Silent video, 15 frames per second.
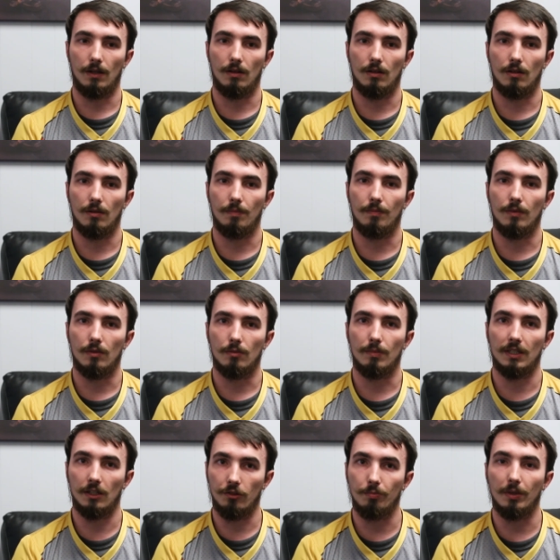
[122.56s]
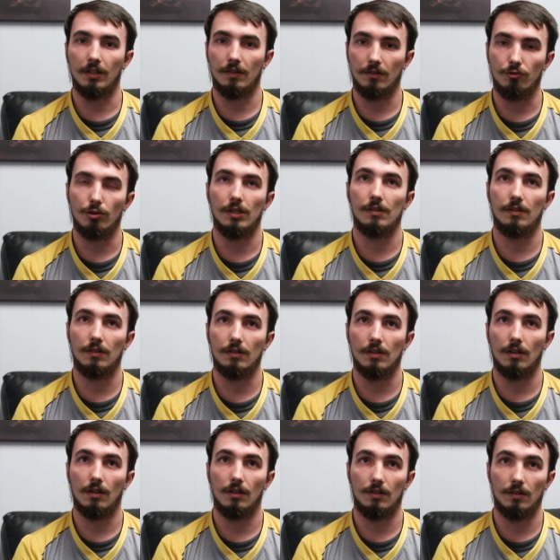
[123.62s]
Manage my stress.
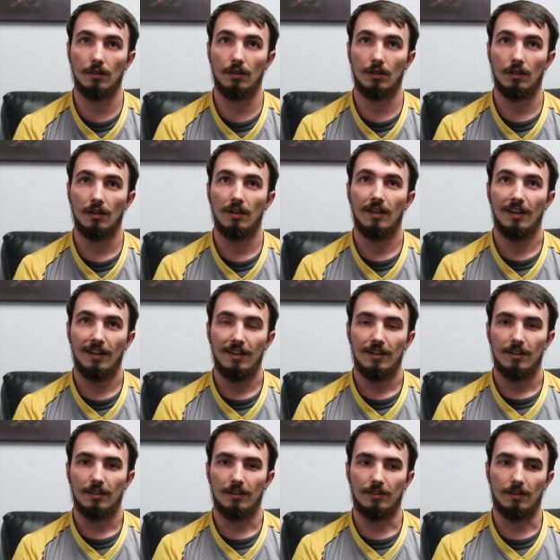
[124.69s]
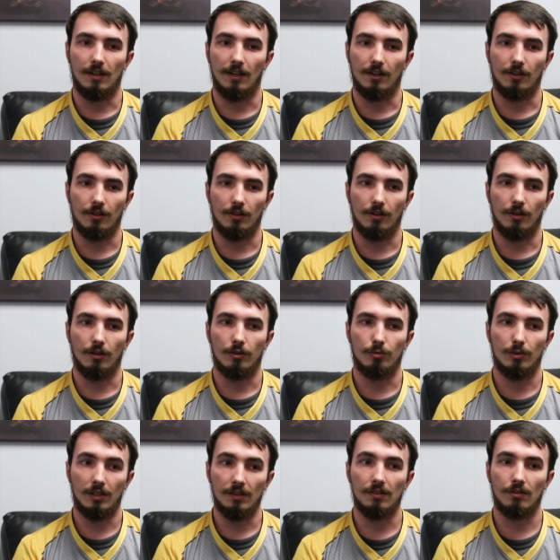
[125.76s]
I think it's like
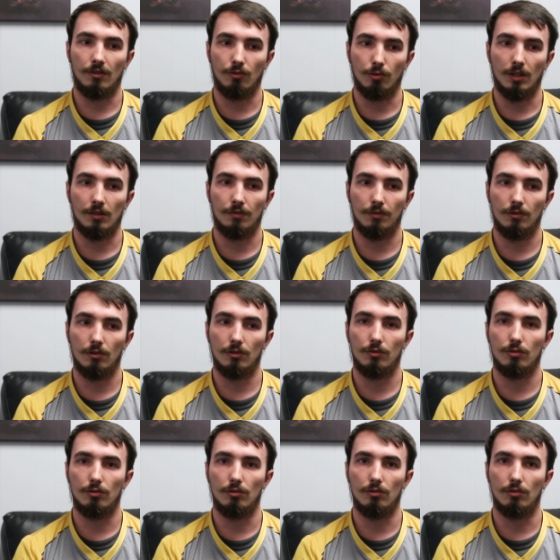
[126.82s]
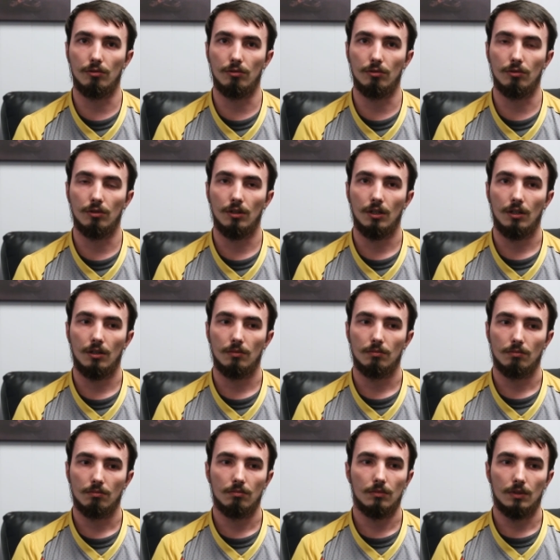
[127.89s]
really stressful to
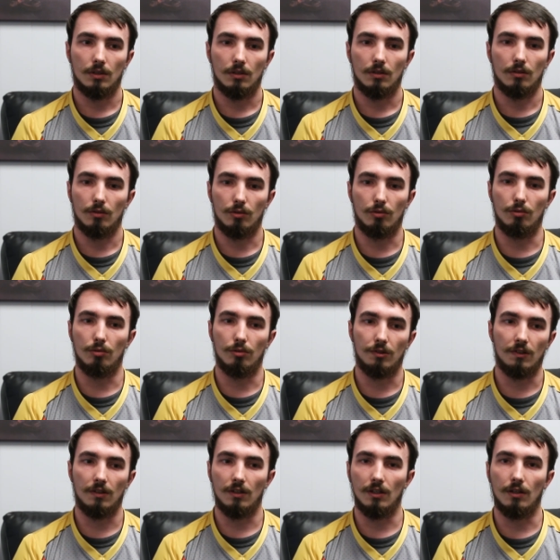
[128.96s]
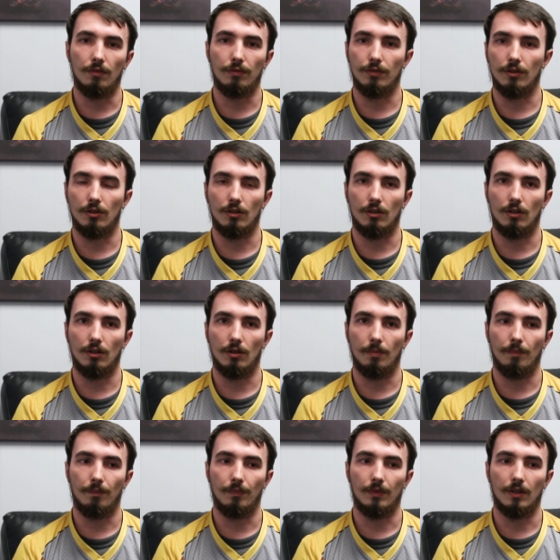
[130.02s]
see if
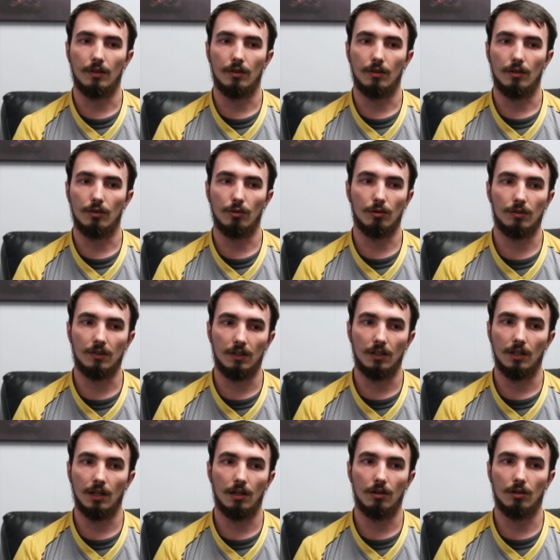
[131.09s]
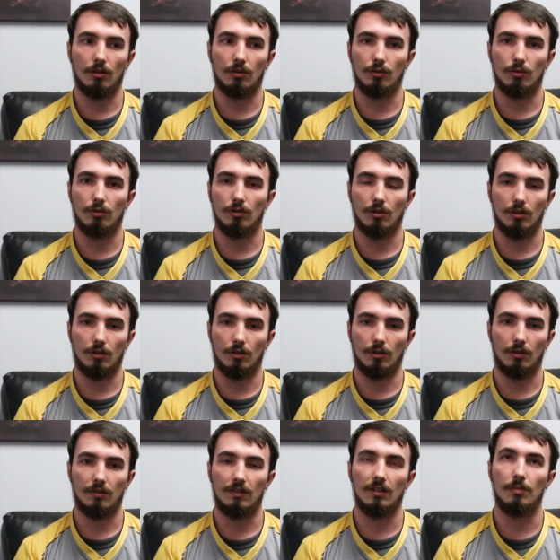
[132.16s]
your skill or
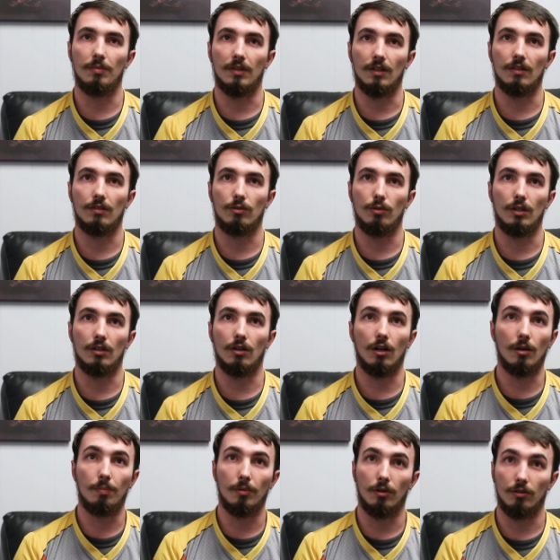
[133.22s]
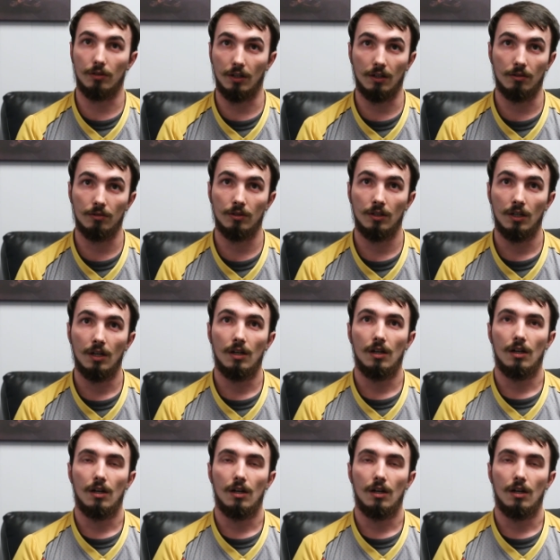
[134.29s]
your team is going up or down,